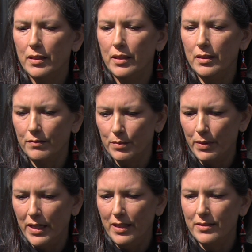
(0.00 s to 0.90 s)
he lives
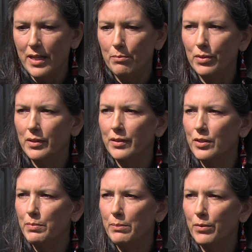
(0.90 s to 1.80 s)
by example and
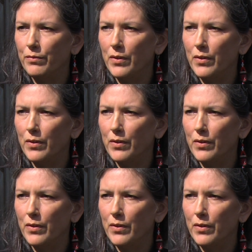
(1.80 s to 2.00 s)
there's people